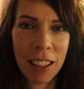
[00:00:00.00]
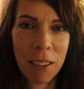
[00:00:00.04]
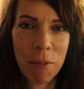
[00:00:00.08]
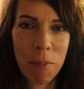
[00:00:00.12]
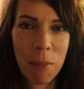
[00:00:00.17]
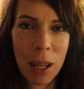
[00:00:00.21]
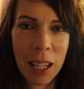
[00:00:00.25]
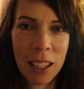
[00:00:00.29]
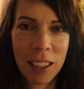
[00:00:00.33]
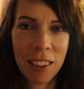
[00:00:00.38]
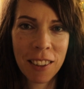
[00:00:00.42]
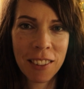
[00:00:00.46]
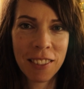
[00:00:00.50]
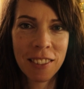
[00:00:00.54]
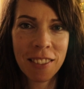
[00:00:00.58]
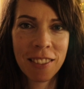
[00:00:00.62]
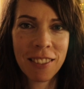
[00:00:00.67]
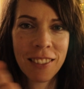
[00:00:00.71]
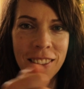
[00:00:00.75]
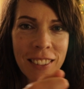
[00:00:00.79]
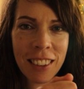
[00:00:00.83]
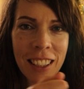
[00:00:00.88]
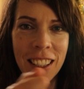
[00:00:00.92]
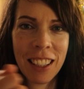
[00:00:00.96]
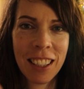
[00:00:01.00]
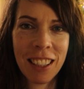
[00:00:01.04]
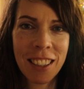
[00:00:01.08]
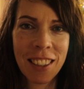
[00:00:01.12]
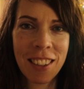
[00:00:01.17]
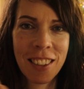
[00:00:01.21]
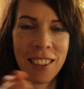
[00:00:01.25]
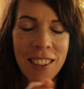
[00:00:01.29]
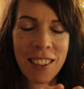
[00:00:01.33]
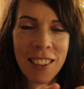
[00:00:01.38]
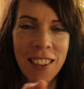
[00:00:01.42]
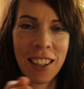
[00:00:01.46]
manual
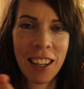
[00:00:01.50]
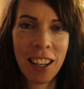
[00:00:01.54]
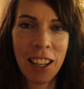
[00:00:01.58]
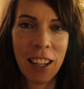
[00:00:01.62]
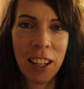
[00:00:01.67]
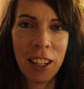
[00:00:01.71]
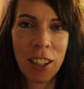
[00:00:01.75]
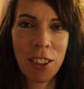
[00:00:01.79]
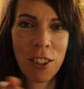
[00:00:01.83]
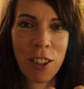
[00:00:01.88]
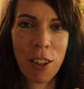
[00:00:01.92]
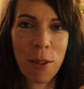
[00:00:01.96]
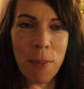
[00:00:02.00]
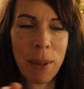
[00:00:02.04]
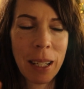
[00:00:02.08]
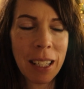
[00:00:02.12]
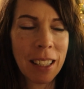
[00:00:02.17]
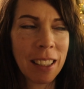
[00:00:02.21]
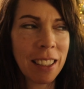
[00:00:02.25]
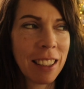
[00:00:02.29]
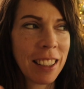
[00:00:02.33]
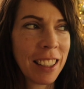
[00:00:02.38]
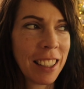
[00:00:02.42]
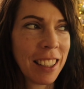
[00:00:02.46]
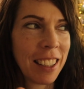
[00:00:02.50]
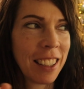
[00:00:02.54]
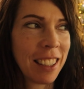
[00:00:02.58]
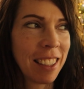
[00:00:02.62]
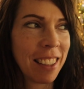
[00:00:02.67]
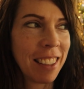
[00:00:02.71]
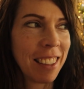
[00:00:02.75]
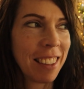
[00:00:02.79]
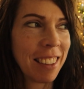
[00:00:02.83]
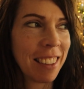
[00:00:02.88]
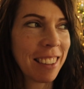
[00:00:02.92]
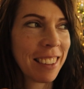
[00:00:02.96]
hedge trimmer
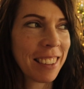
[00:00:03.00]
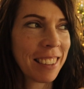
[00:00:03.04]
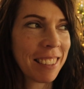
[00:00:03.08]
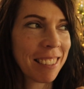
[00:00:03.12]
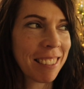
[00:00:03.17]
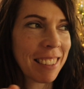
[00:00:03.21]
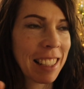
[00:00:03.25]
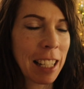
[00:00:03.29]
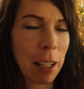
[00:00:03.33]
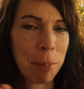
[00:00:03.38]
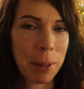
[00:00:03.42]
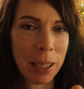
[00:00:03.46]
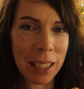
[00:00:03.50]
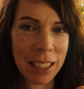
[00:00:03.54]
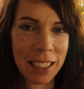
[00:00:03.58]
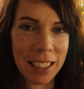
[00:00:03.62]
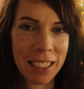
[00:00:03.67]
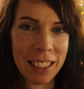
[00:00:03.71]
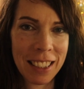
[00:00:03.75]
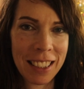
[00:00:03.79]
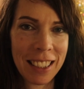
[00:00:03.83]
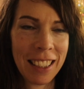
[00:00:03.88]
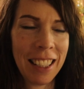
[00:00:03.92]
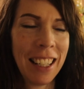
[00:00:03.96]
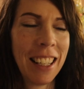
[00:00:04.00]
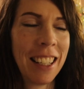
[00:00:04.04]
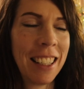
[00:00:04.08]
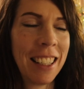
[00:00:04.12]
clippers.